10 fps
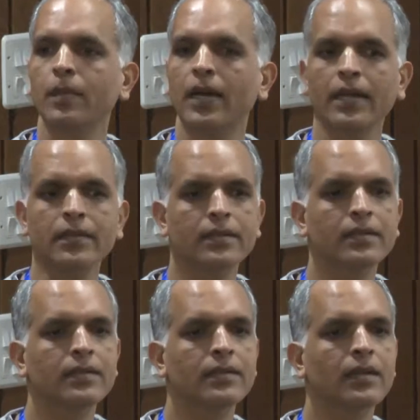back.
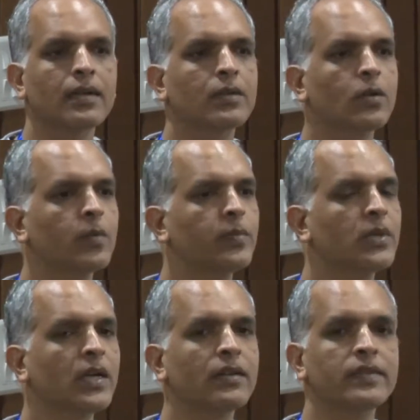I hope
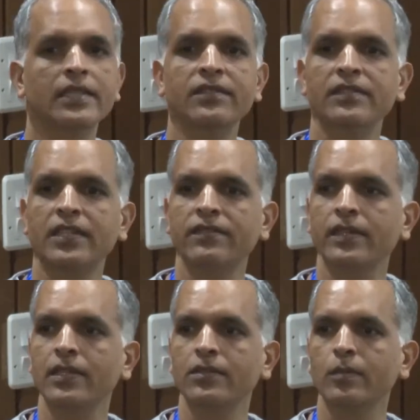you have enough
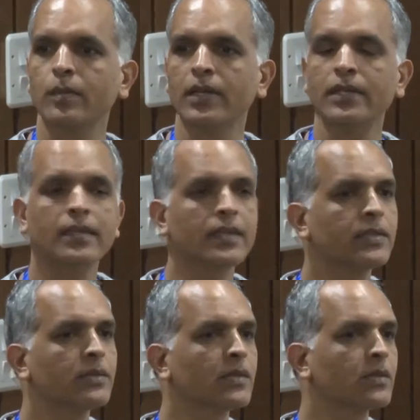caffeine in your blood and
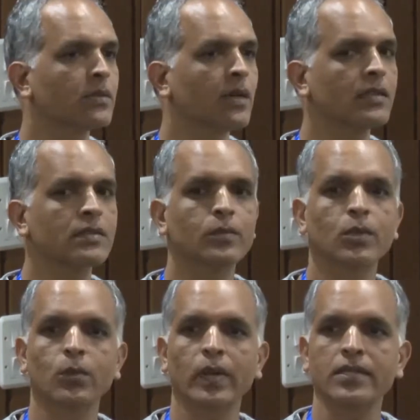you are going to ask
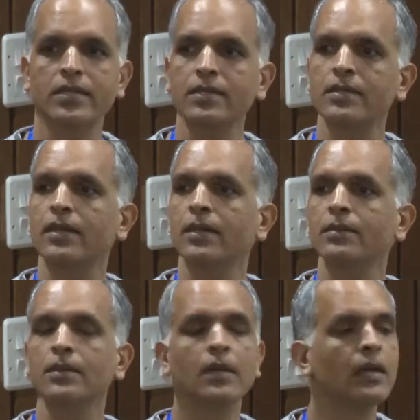more questions now.
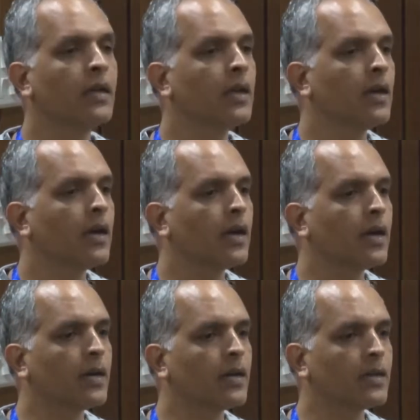
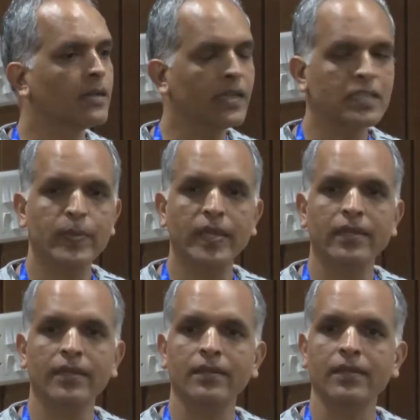Uh, our next
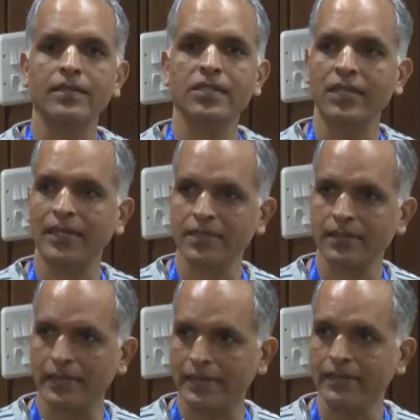speaker is Sreelaja
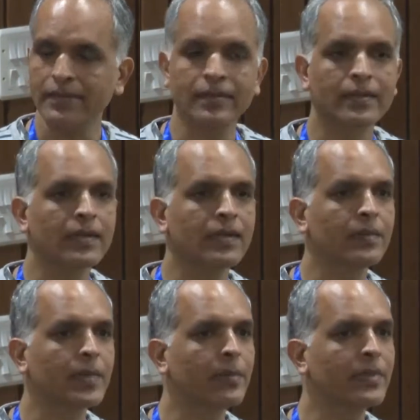Nair.
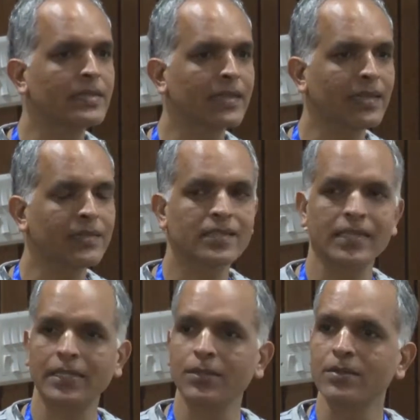Uh, by mistake, the
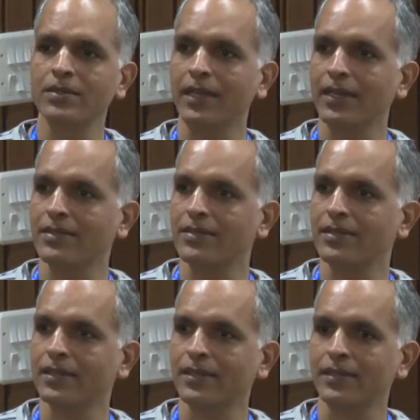schedule
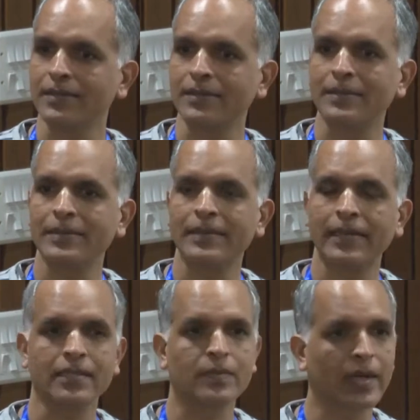says
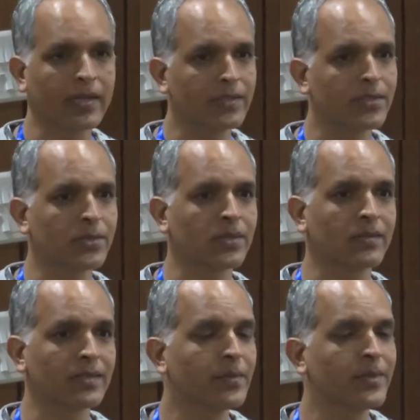uh, it's Mahendra
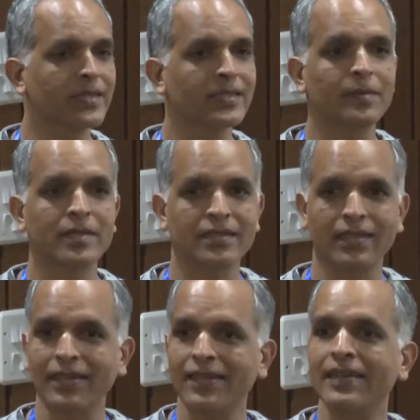Sonawane. it's a
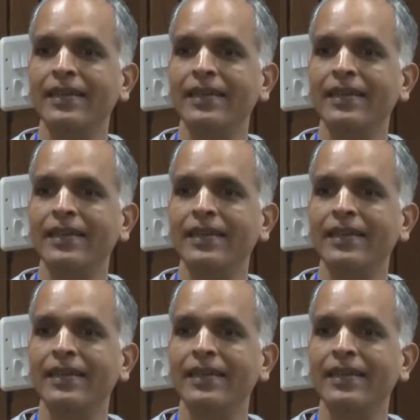mistake.